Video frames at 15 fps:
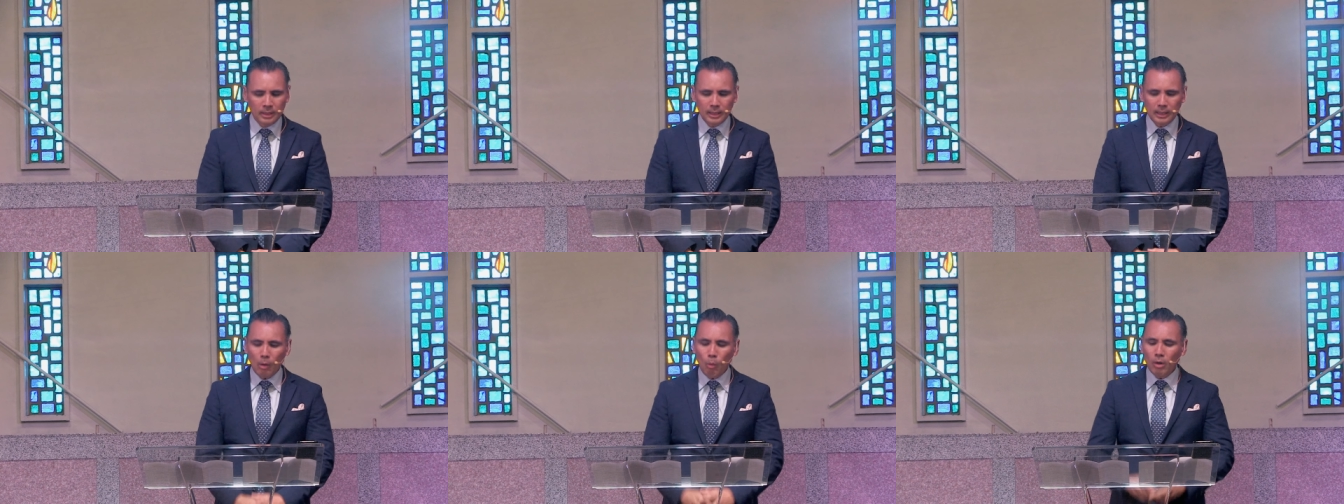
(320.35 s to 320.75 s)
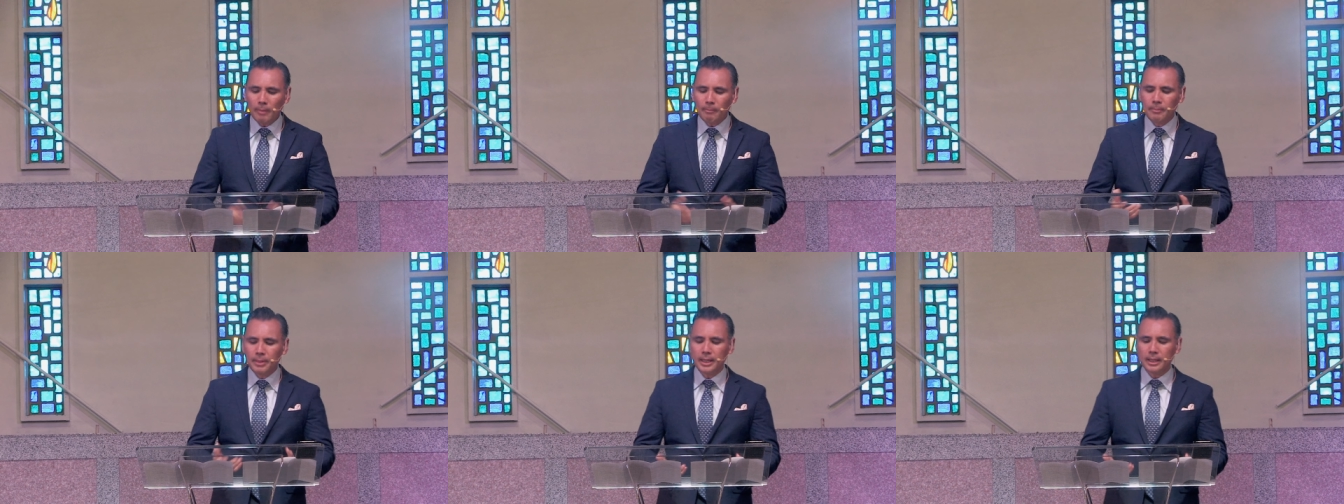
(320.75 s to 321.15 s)
And I want
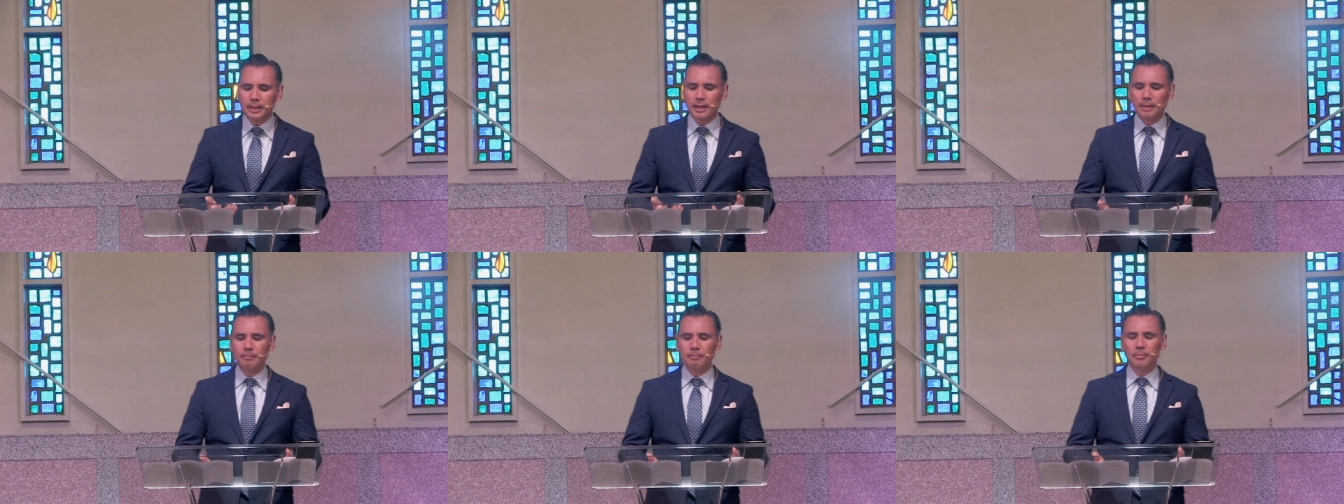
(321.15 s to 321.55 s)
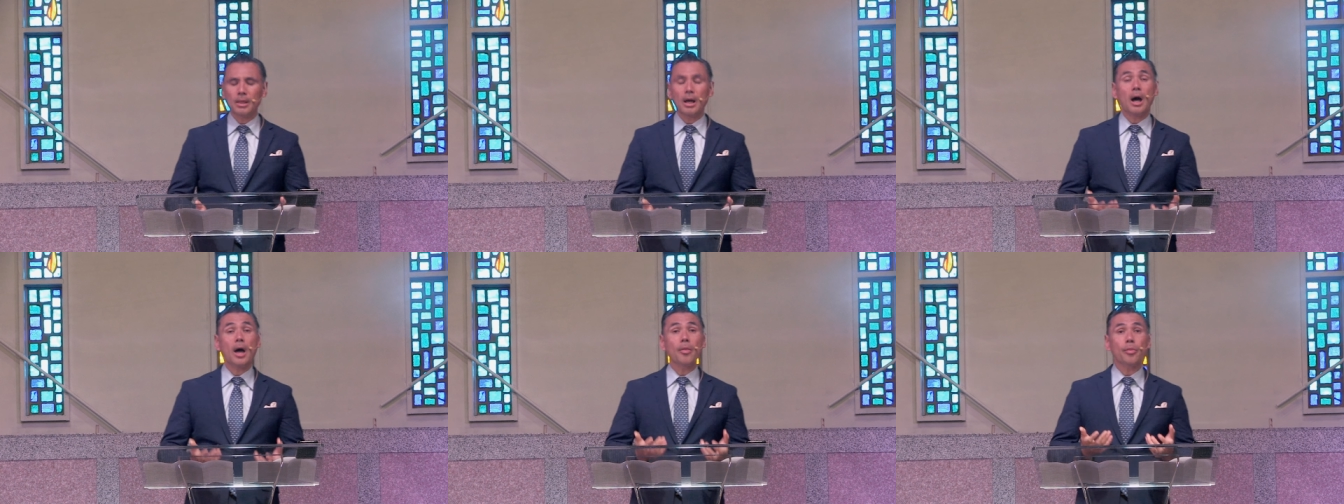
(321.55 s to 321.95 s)
to pick up
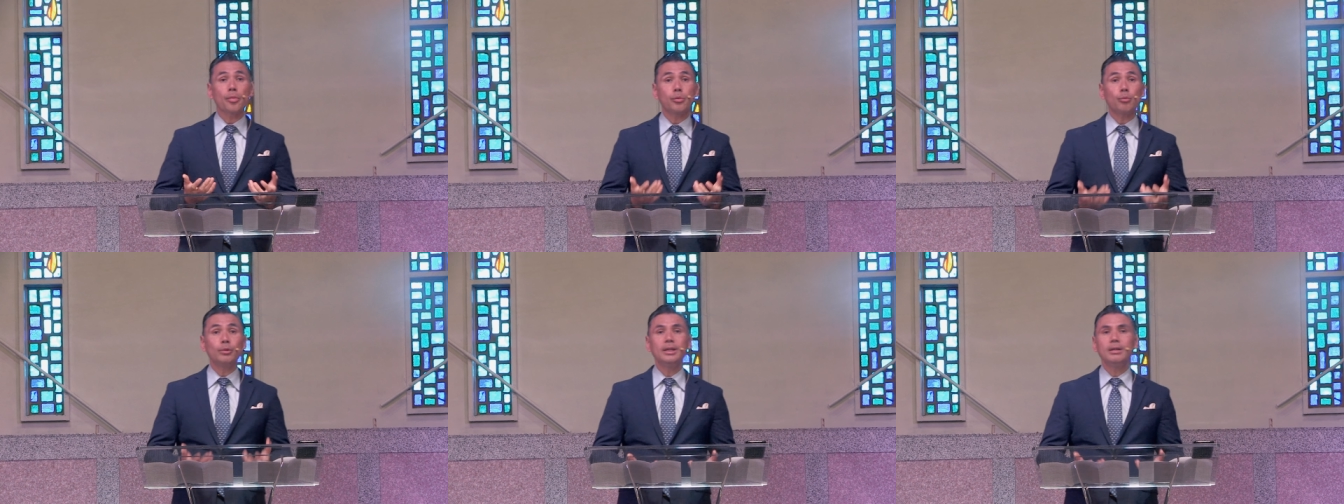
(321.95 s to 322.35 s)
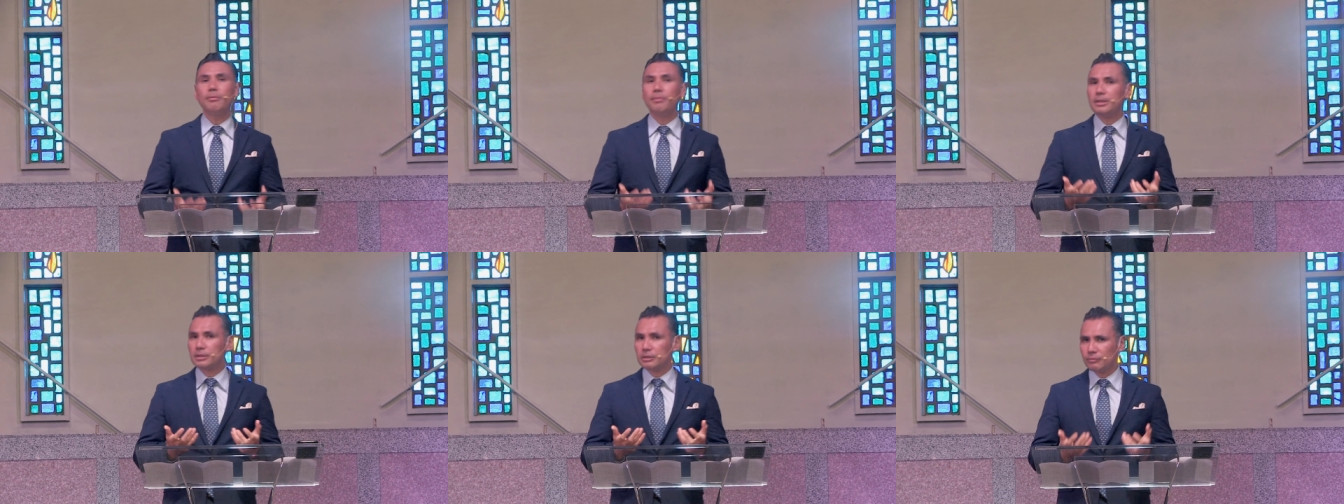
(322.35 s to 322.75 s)
on three of
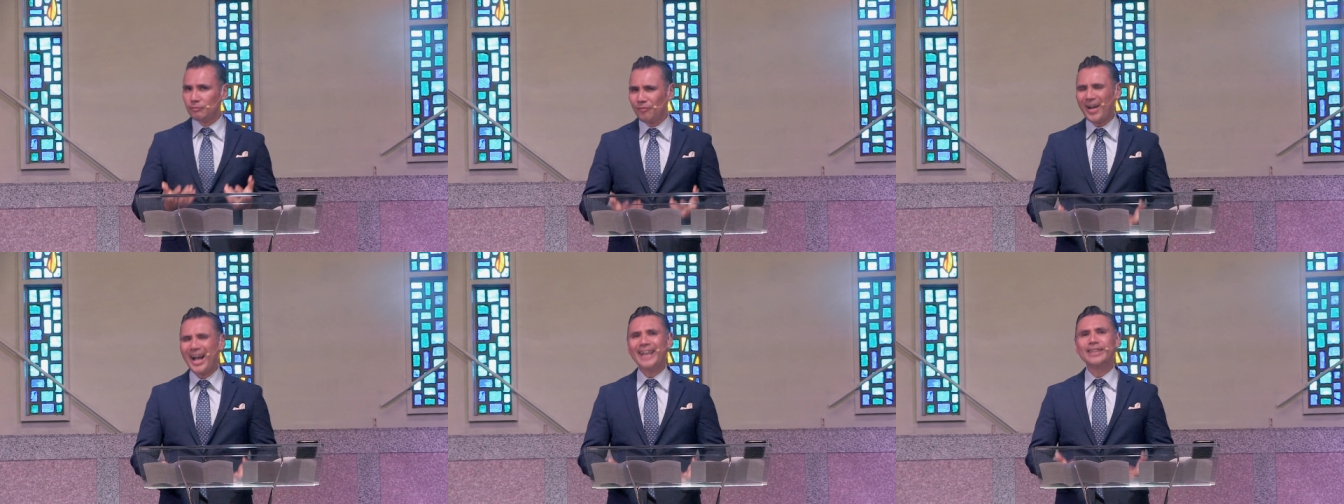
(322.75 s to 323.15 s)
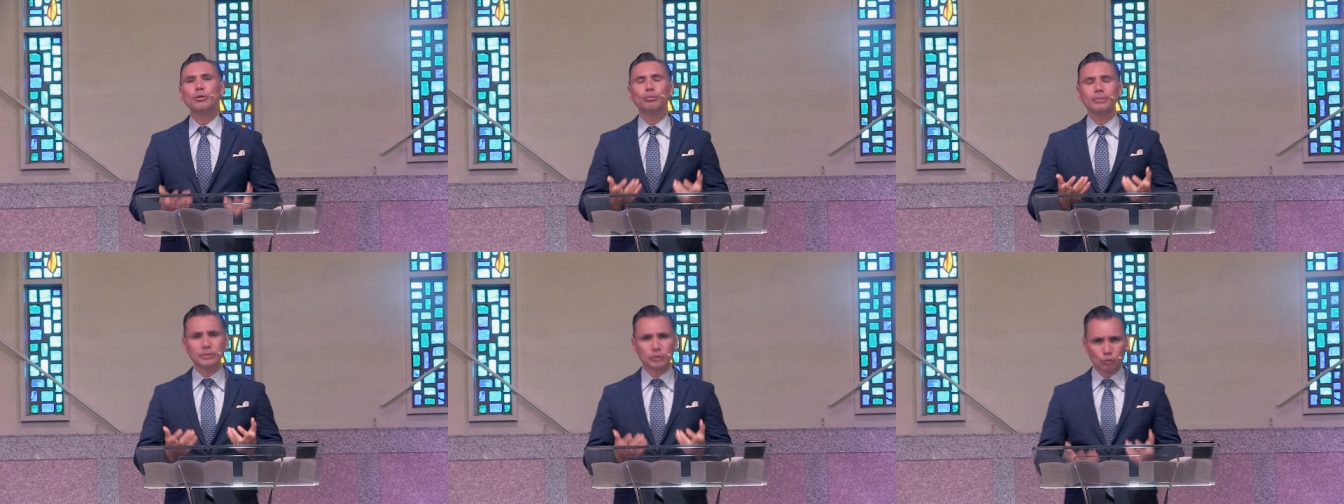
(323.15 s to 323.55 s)
these
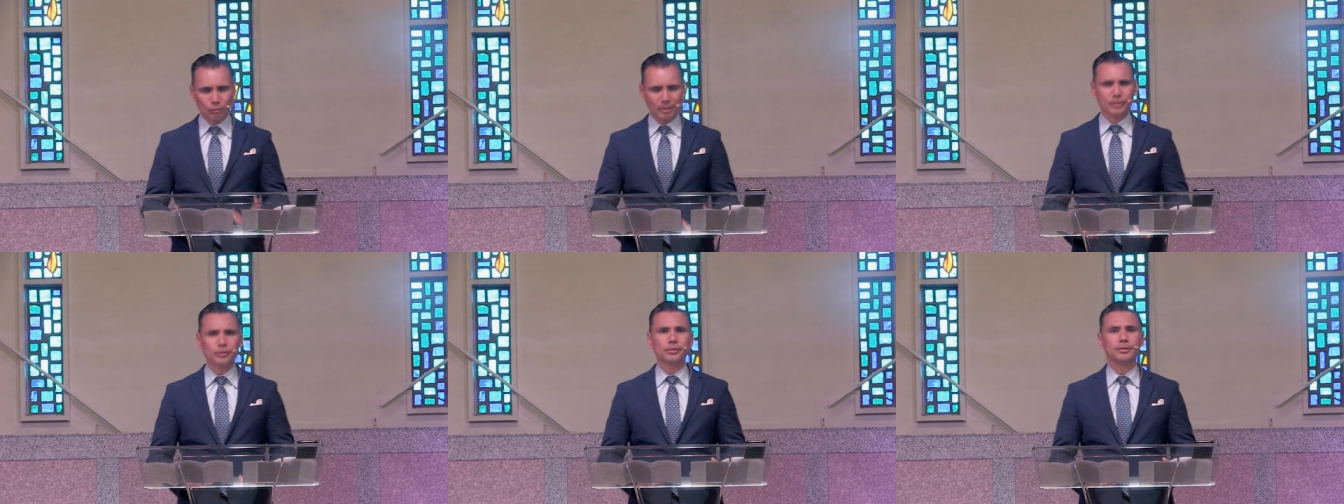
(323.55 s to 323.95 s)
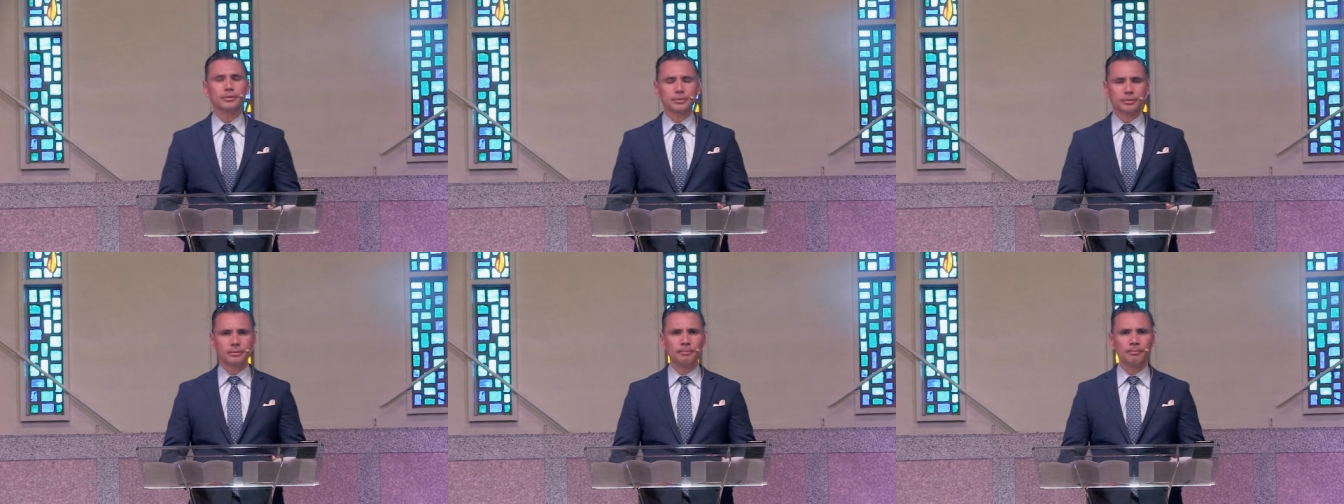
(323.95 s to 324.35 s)
final
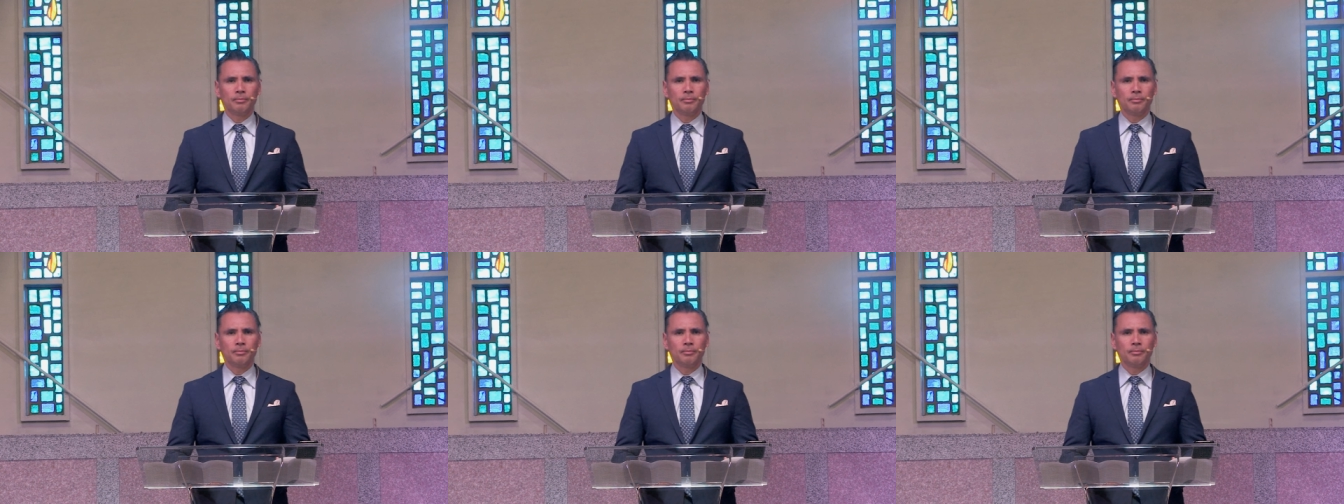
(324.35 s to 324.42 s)
instructions